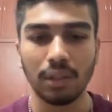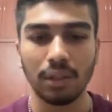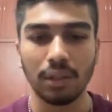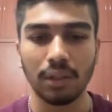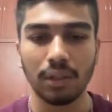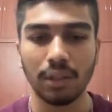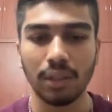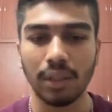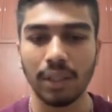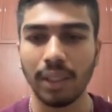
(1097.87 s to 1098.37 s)

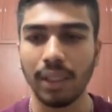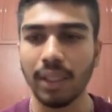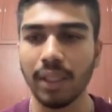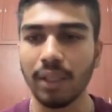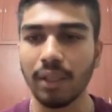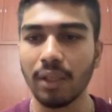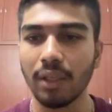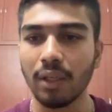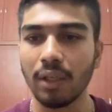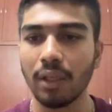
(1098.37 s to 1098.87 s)
the
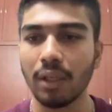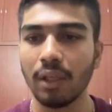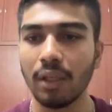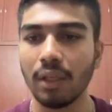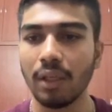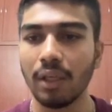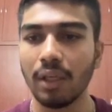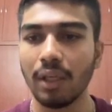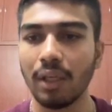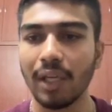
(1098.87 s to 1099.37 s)
king,
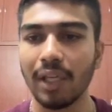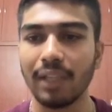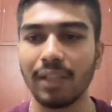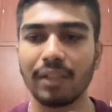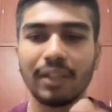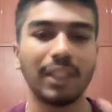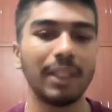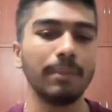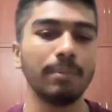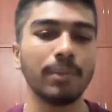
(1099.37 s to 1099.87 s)
and the
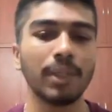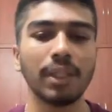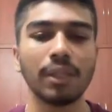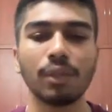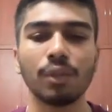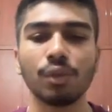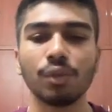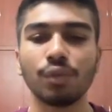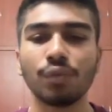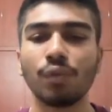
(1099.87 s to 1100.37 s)
same thing
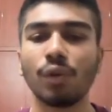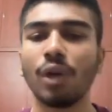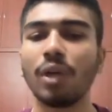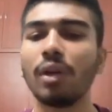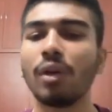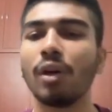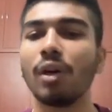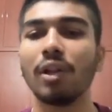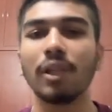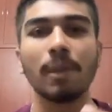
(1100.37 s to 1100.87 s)
goes for
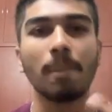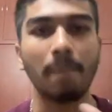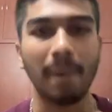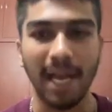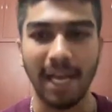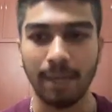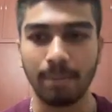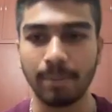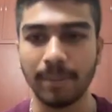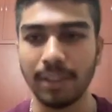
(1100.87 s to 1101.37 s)
all the
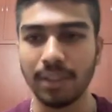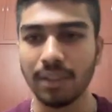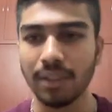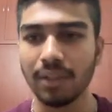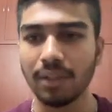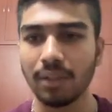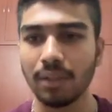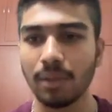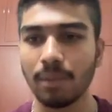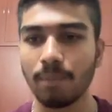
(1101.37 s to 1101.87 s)
black
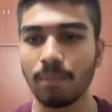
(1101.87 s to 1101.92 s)
pieces.